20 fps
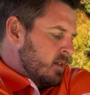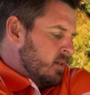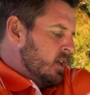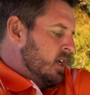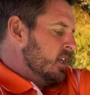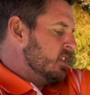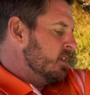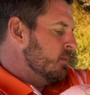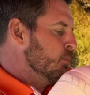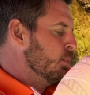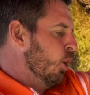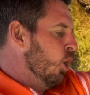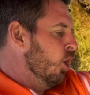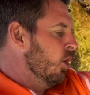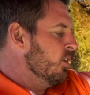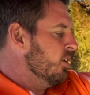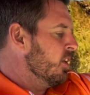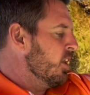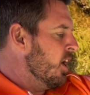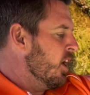It's
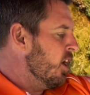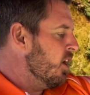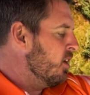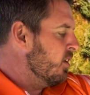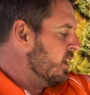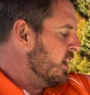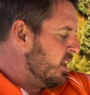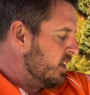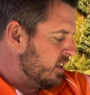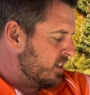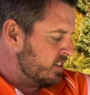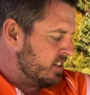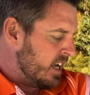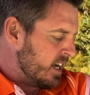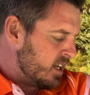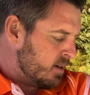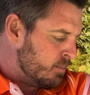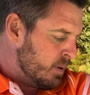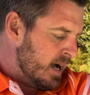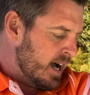important though that the
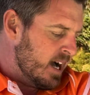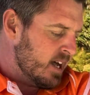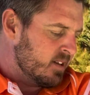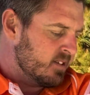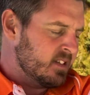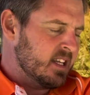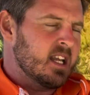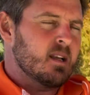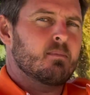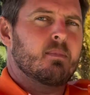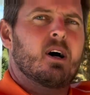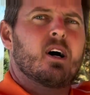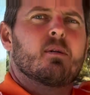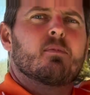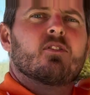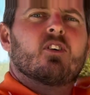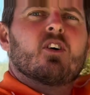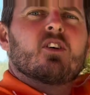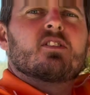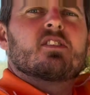second part of snakebite
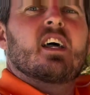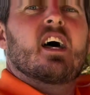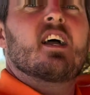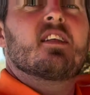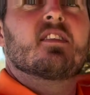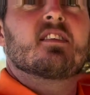first aid, the